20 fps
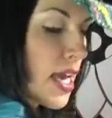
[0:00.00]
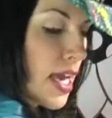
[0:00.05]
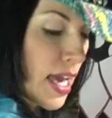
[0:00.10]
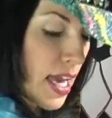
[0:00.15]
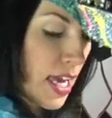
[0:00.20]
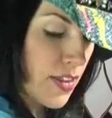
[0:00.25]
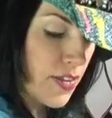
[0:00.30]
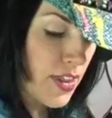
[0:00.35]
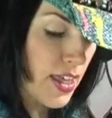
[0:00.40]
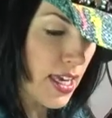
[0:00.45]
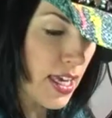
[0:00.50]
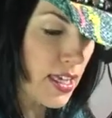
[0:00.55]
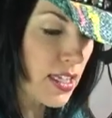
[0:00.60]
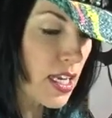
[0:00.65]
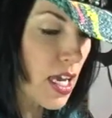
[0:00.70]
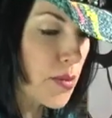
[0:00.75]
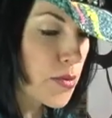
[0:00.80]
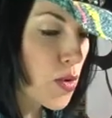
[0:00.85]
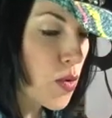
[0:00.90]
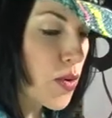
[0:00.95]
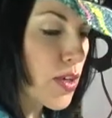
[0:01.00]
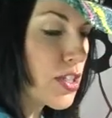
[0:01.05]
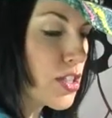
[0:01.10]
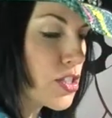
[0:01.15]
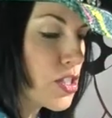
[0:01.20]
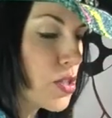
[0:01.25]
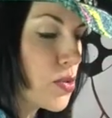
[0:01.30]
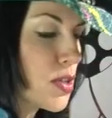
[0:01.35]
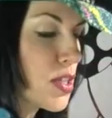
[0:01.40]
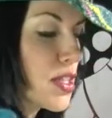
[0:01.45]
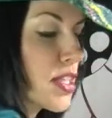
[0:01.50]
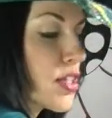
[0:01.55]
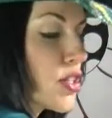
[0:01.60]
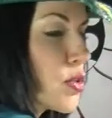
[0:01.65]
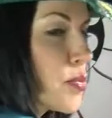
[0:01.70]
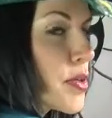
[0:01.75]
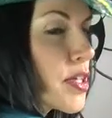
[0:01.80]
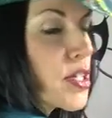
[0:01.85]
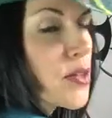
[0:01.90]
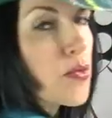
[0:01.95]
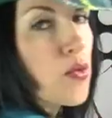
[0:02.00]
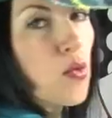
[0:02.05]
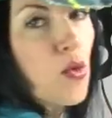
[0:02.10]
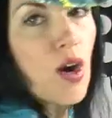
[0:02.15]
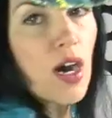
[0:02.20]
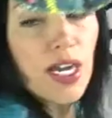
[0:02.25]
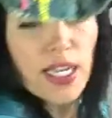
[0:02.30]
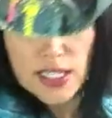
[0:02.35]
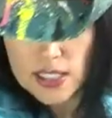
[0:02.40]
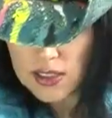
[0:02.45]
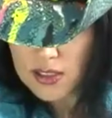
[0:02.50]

And then I'm going to do a little bit of white.